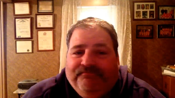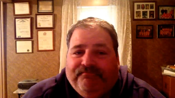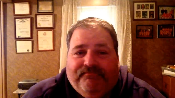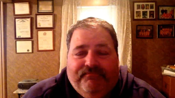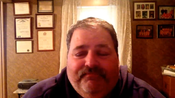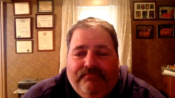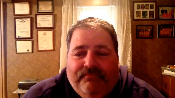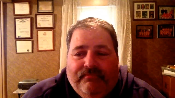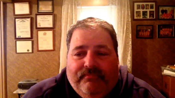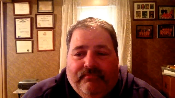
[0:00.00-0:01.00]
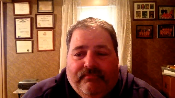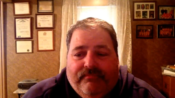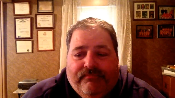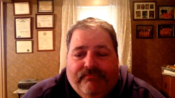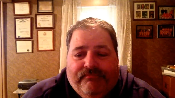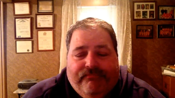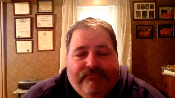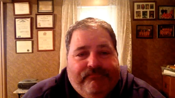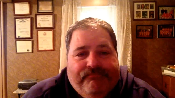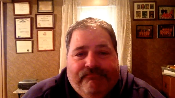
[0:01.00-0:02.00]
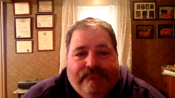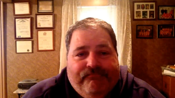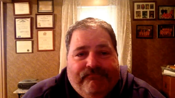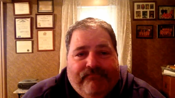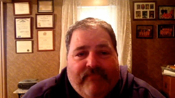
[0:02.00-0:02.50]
(no one is talking)